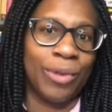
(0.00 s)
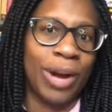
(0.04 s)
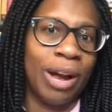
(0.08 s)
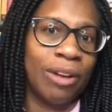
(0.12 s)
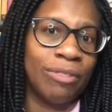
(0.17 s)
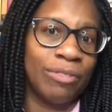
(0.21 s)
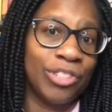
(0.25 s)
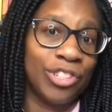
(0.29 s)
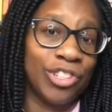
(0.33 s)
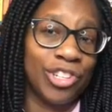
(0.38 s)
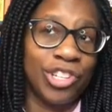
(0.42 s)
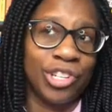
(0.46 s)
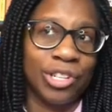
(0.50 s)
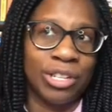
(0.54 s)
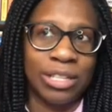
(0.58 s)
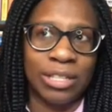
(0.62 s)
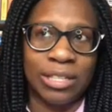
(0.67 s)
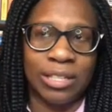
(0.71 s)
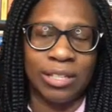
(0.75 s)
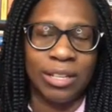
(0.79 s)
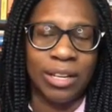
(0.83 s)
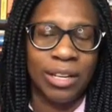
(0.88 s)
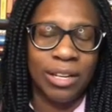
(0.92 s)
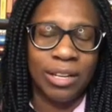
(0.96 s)
And she
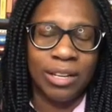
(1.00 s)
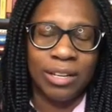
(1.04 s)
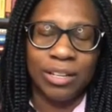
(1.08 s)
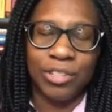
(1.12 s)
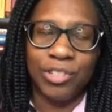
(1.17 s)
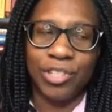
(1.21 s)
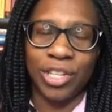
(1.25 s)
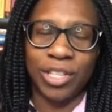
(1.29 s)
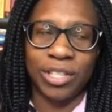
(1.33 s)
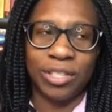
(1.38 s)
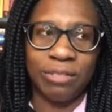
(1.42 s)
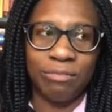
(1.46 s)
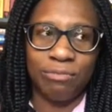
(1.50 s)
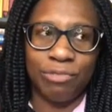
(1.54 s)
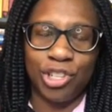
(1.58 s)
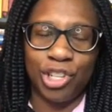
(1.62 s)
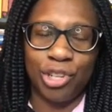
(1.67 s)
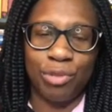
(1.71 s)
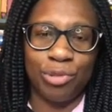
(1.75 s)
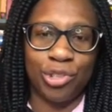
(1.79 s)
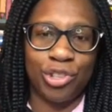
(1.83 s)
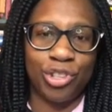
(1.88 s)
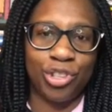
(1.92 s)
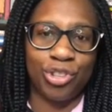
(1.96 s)

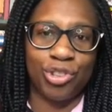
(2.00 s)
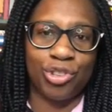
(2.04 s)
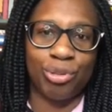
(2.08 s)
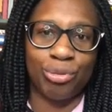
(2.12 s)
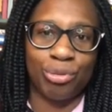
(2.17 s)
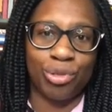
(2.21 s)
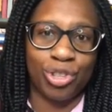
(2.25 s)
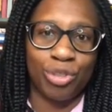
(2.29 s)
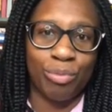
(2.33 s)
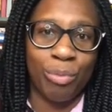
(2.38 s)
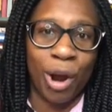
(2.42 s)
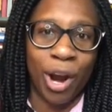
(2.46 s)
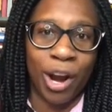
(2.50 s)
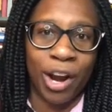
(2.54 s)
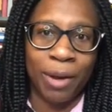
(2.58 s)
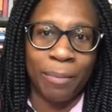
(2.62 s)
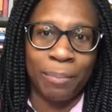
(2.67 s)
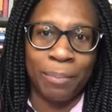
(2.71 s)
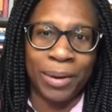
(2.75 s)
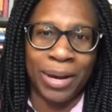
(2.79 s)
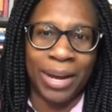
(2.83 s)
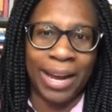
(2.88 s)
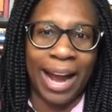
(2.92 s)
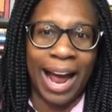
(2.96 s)
was just so smart.
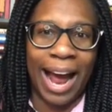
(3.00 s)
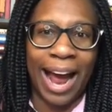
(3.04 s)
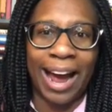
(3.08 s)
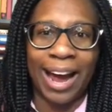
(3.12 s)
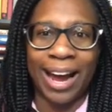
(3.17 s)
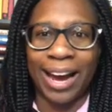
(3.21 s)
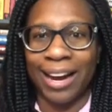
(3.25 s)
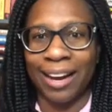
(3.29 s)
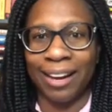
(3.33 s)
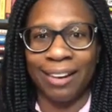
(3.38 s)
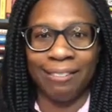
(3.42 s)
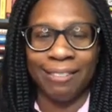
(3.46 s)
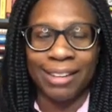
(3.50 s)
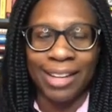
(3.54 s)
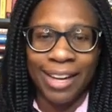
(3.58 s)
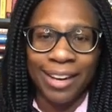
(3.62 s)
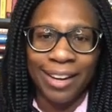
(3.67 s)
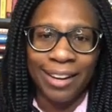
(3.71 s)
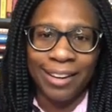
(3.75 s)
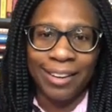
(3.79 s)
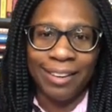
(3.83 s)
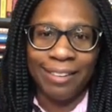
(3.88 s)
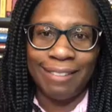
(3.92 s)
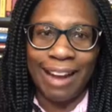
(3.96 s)
But I
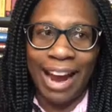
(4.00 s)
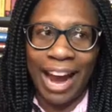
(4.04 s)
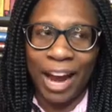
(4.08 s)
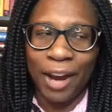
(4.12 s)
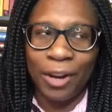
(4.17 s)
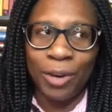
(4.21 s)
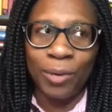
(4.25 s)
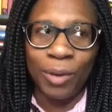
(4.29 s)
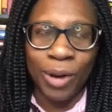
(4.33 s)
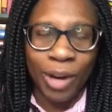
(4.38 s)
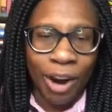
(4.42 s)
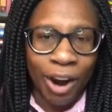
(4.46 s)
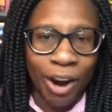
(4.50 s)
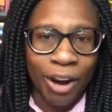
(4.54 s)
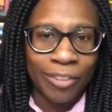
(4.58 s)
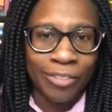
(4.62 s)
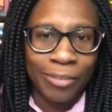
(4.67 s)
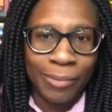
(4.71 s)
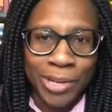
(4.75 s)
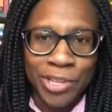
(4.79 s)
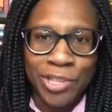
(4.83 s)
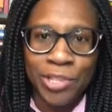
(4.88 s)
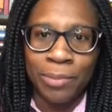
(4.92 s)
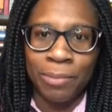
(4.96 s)
had to work hard
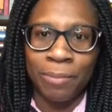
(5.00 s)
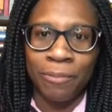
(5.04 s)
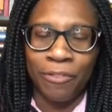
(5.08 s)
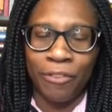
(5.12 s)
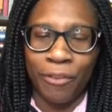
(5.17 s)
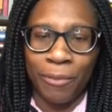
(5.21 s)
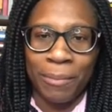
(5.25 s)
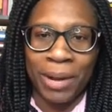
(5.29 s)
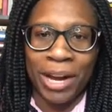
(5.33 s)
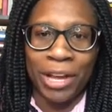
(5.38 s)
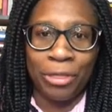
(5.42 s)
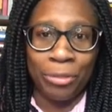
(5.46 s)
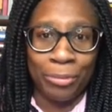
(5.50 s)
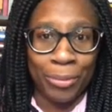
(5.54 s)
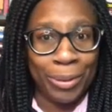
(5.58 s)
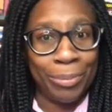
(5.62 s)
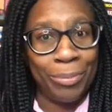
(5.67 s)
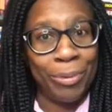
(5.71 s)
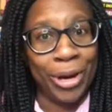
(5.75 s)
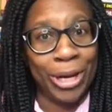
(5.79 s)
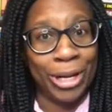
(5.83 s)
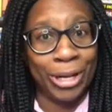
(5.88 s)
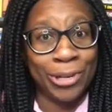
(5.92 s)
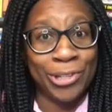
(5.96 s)
for my
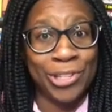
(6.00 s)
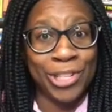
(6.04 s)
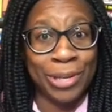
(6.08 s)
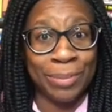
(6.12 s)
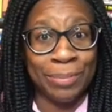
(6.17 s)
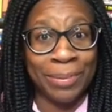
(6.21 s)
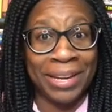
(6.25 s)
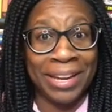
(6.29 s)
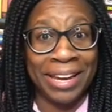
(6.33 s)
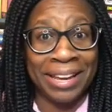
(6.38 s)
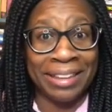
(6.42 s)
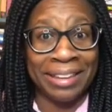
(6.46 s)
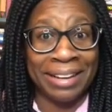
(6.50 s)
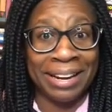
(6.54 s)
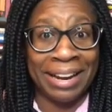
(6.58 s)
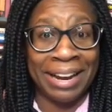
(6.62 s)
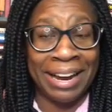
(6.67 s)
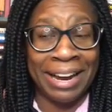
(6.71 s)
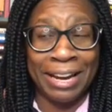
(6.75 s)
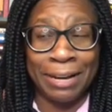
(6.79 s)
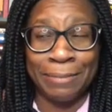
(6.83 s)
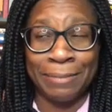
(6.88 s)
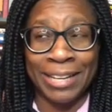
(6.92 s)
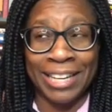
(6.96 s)
3.0 GPA that I
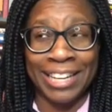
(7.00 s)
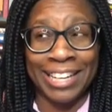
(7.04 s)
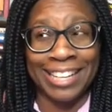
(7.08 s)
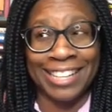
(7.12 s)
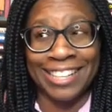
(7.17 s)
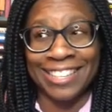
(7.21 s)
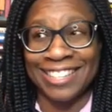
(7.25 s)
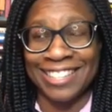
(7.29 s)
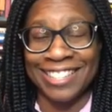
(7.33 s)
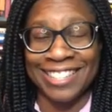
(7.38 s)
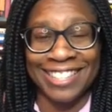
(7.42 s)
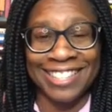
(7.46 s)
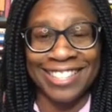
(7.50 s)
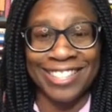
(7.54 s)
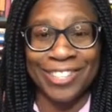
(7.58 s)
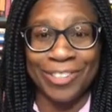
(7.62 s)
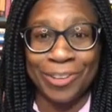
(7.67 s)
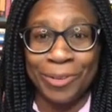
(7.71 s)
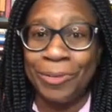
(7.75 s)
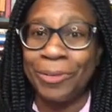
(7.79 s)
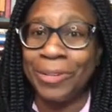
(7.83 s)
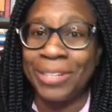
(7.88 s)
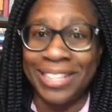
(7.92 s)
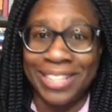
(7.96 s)
had because
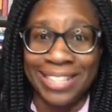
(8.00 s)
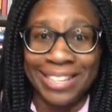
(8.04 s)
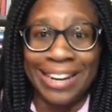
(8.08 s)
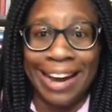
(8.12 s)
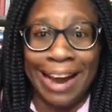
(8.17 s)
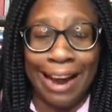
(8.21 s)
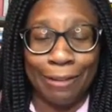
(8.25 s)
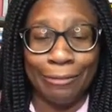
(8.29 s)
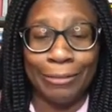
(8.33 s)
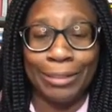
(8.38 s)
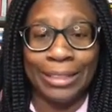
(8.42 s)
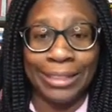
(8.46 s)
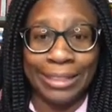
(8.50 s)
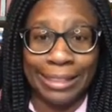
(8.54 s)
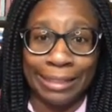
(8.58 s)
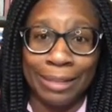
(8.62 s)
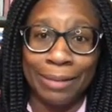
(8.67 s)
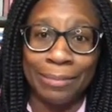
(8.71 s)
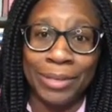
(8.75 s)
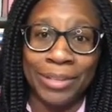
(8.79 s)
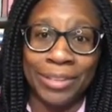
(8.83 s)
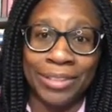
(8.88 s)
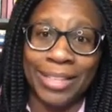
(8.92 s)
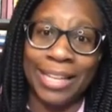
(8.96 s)
school did not really
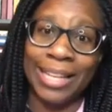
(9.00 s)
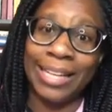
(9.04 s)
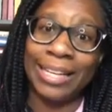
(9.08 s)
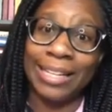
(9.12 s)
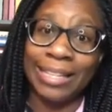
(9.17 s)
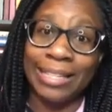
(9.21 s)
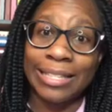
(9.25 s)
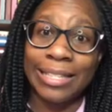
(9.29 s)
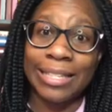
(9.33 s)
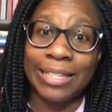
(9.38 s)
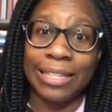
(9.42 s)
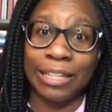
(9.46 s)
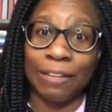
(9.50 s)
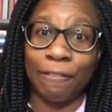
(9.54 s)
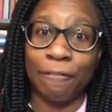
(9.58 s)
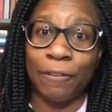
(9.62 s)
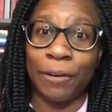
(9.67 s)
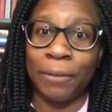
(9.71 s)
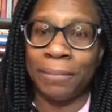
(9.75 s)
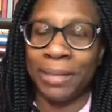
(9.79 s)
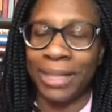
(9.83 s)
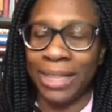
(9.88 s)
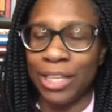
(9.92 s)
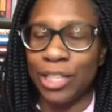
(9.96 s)
come all that easily
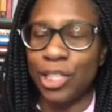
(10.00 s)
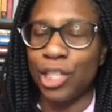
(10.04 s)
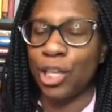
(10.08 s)
for me.